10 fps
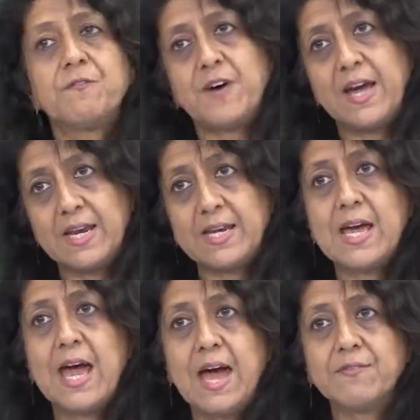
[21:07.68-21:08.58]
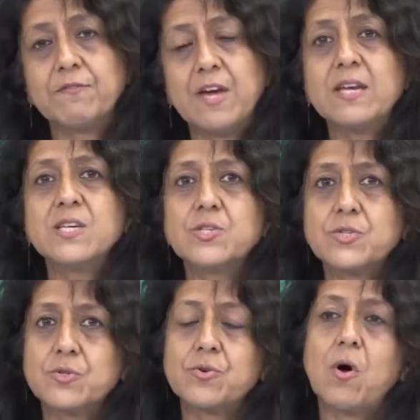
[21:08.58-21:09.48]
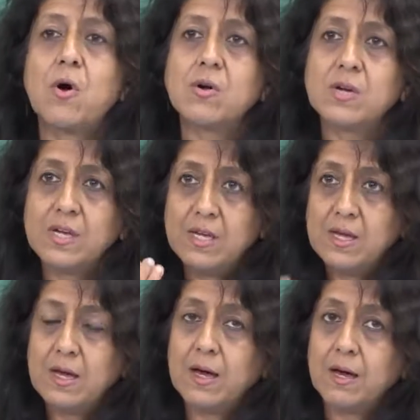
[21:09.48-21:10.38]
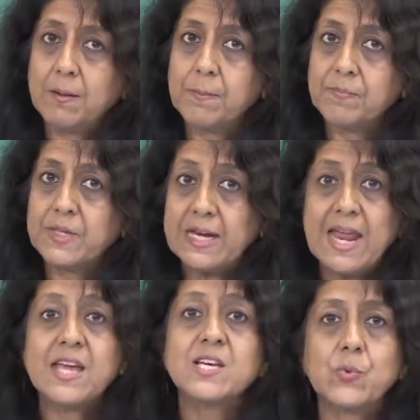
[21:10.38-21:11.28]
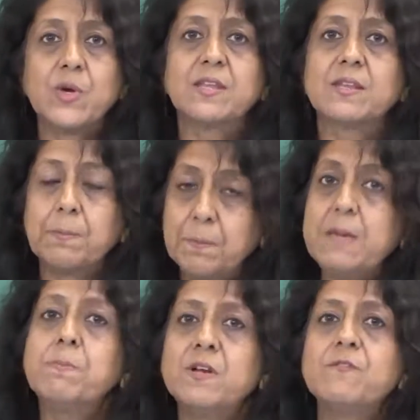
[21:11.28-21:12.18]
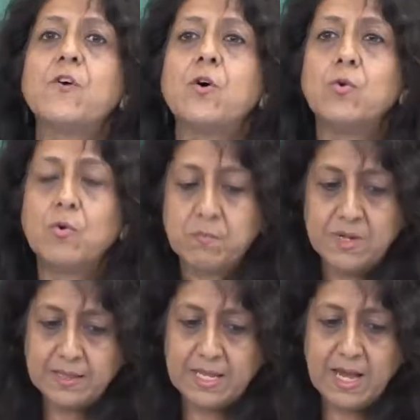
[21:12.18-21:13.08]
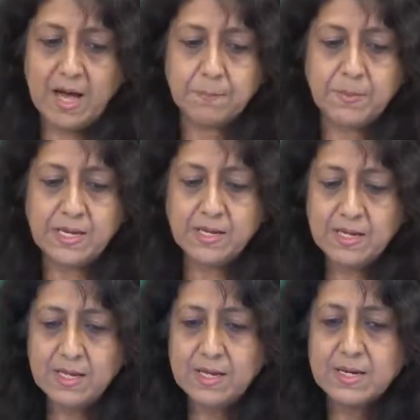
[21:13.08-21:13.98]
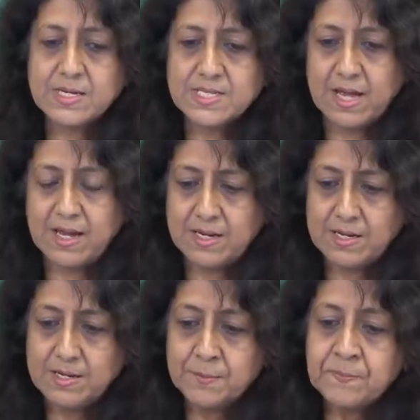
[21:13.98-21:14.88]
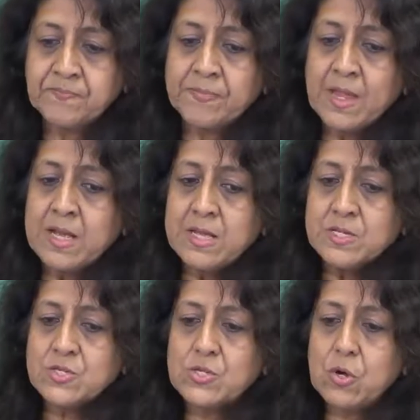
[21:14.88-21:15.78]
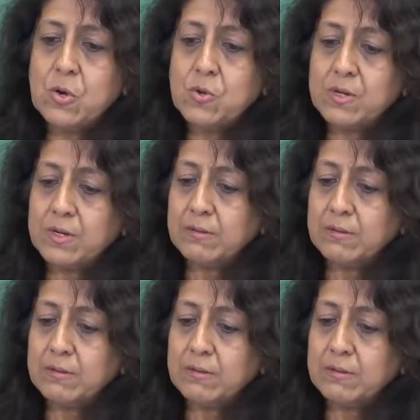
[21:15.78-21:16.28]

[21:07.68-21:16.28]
find, have a very strong connect with the people for whom they are being designed. So